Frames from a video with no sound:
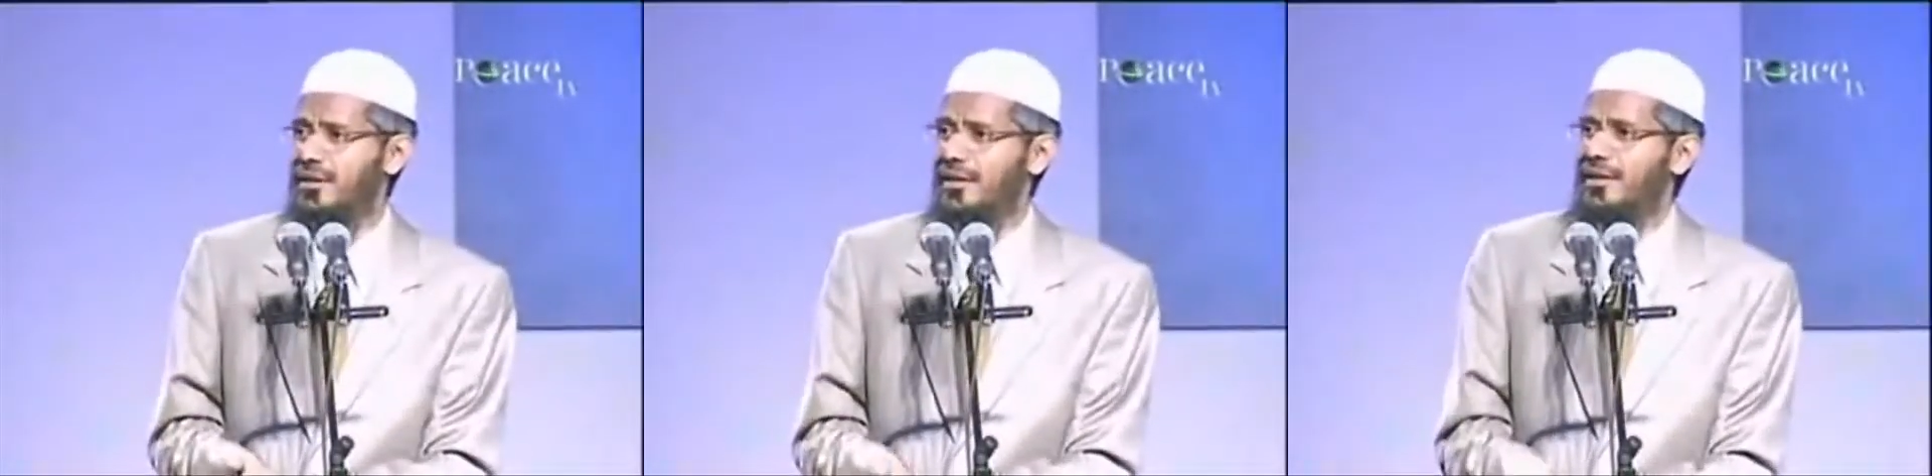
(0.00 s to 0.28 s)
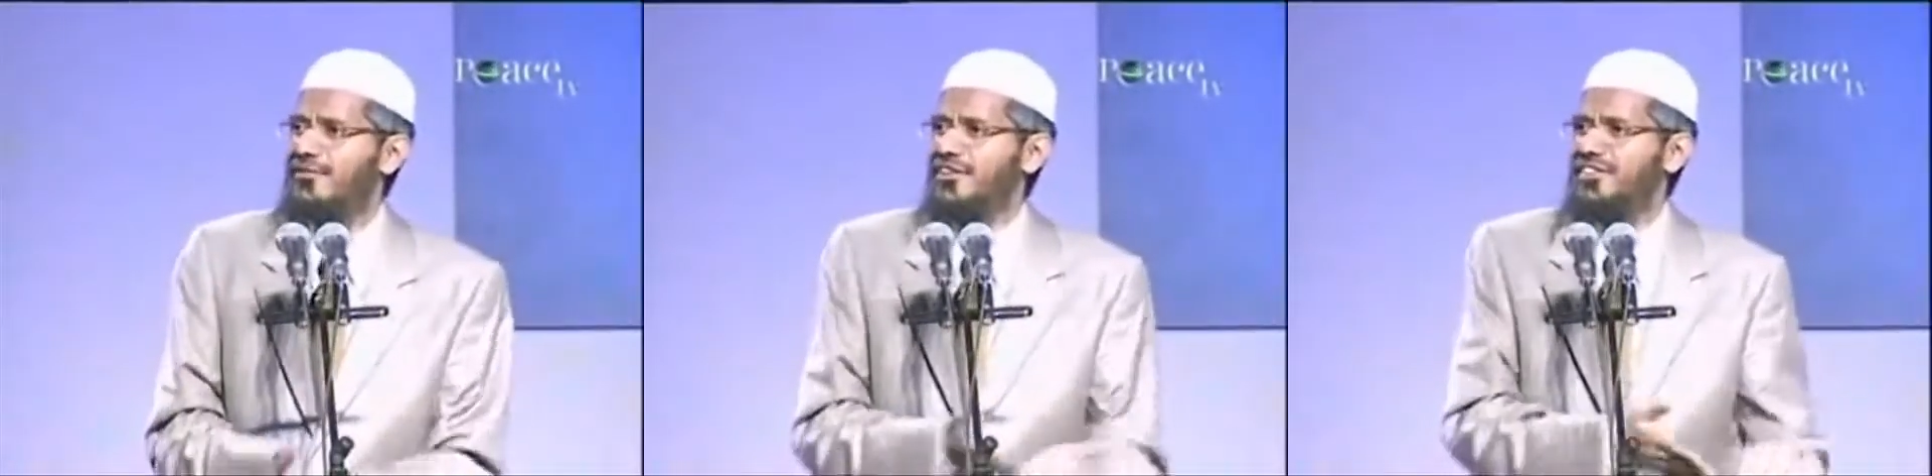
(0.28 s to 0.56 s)

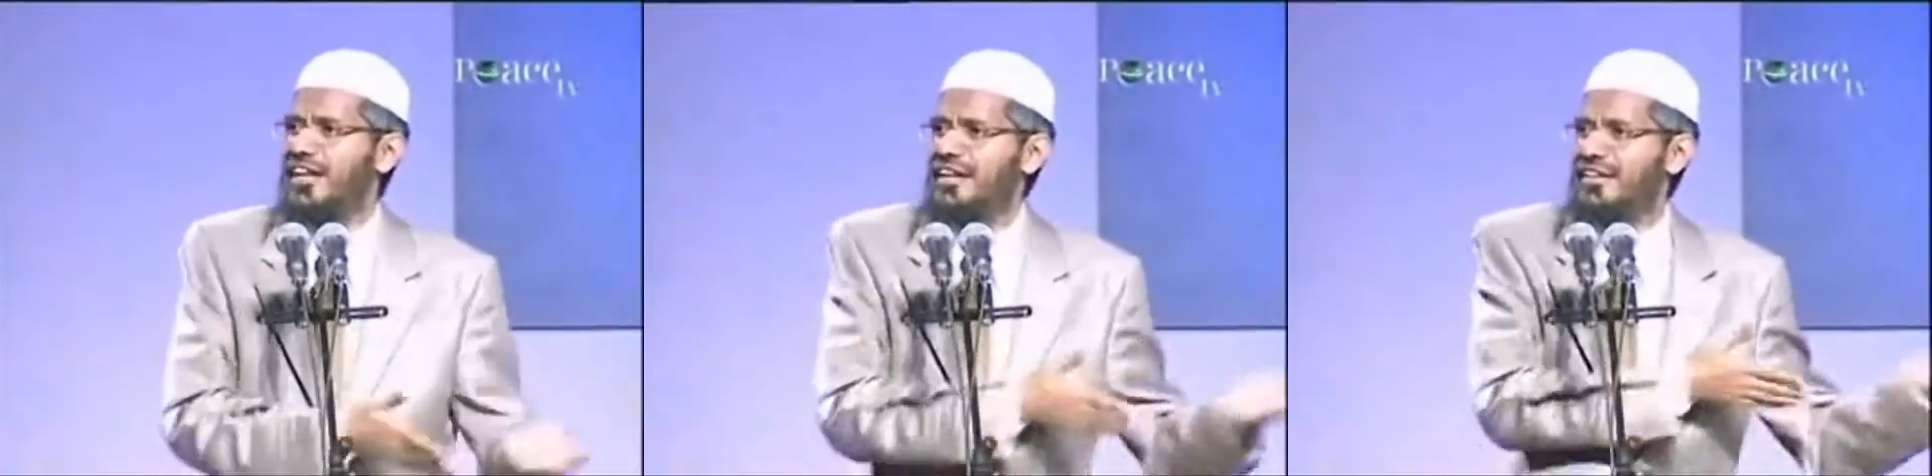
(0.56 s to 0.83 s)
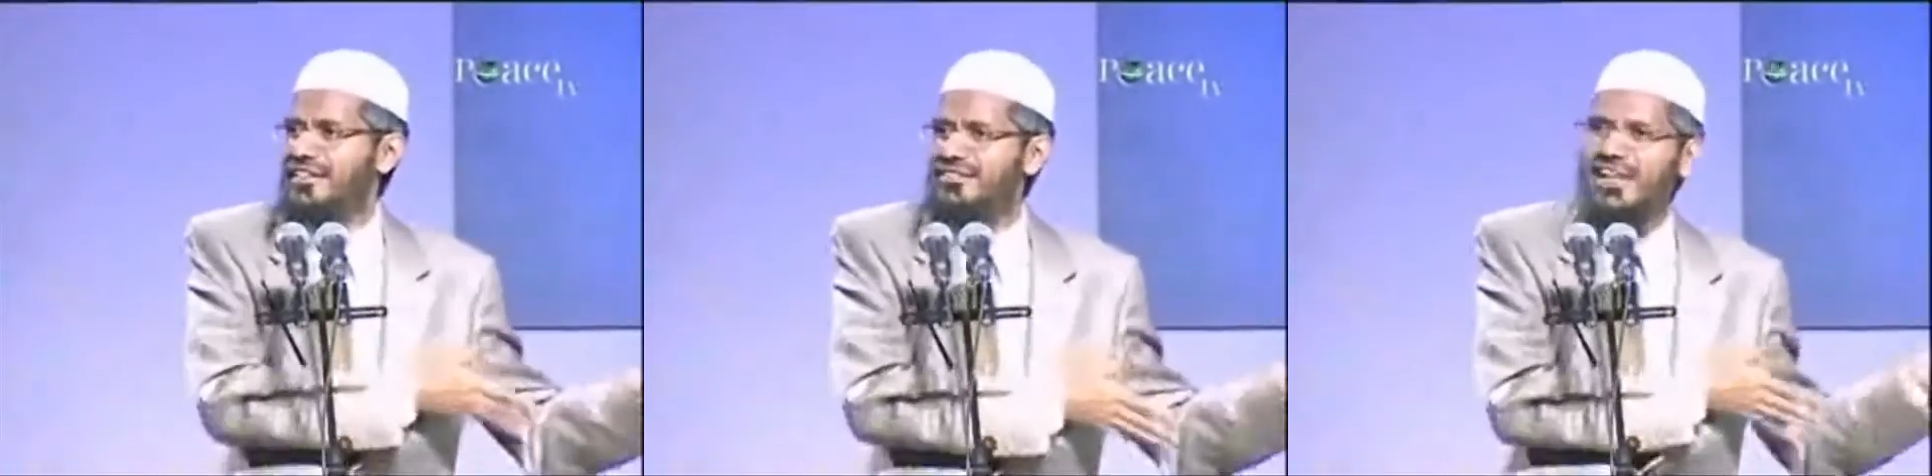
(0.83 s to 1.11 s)
leave aside
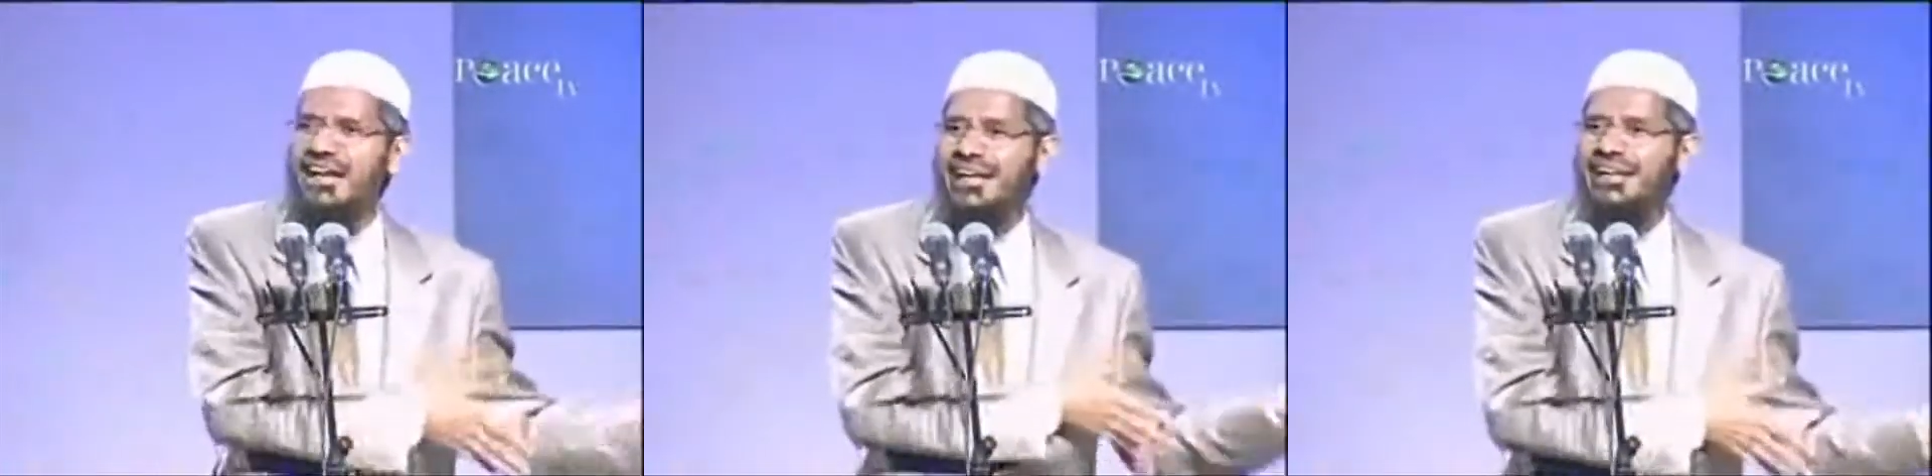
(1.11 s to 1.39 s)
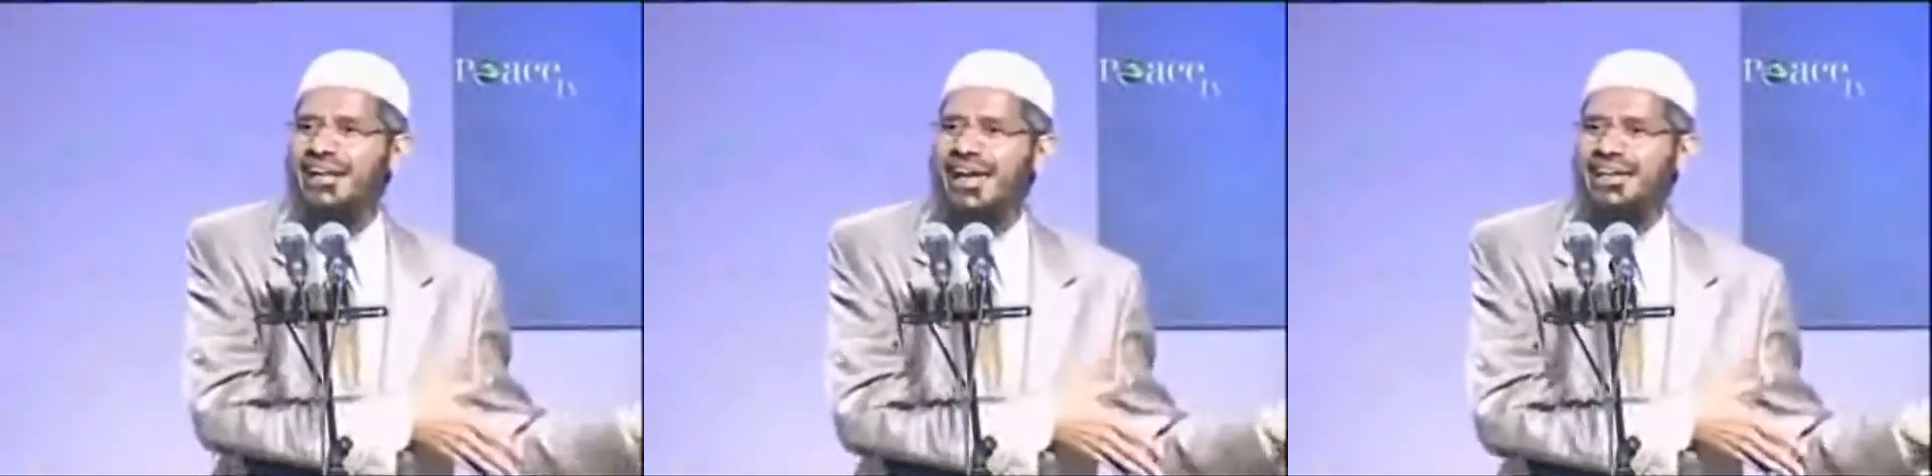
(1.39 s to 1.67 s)

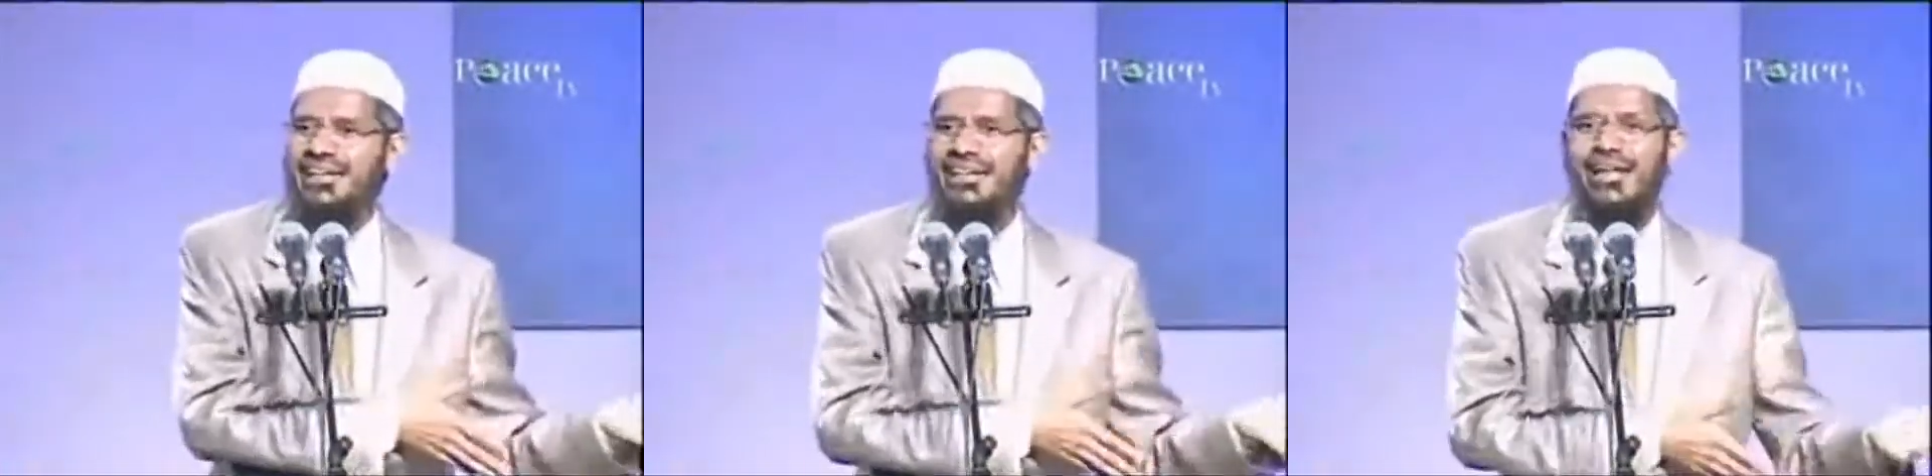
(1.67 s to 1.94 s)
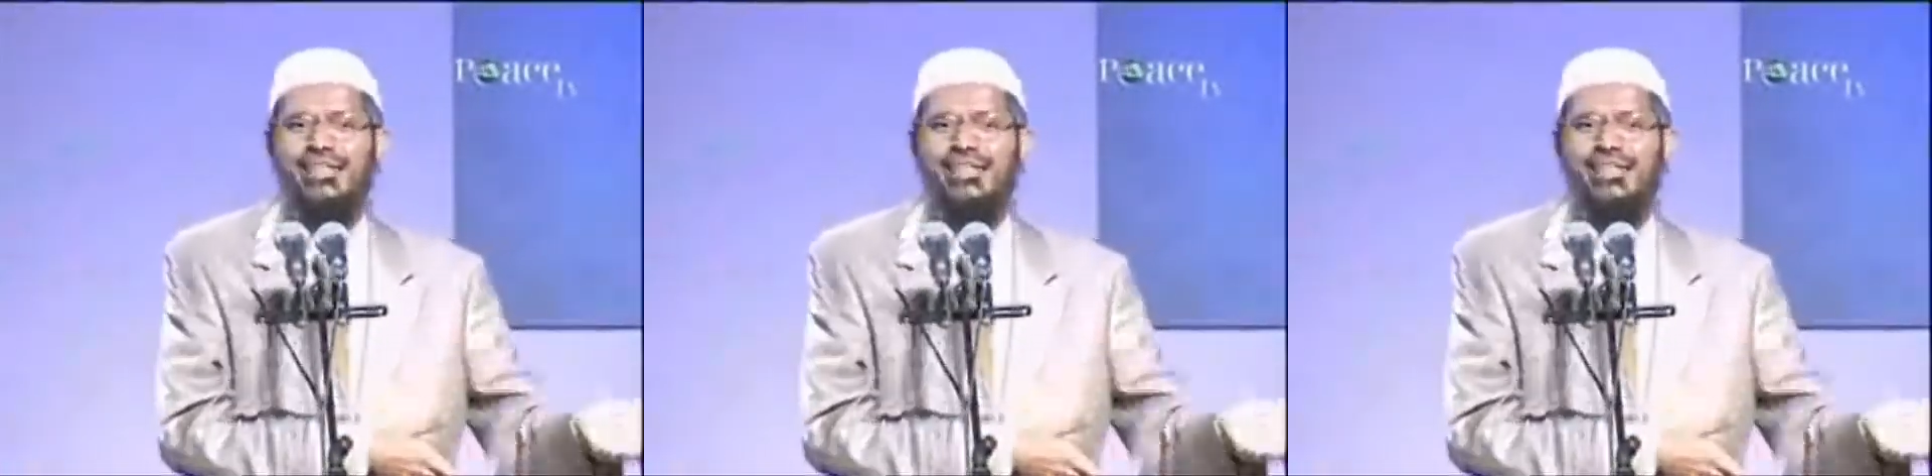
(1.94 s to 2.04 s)
Zakir Naik,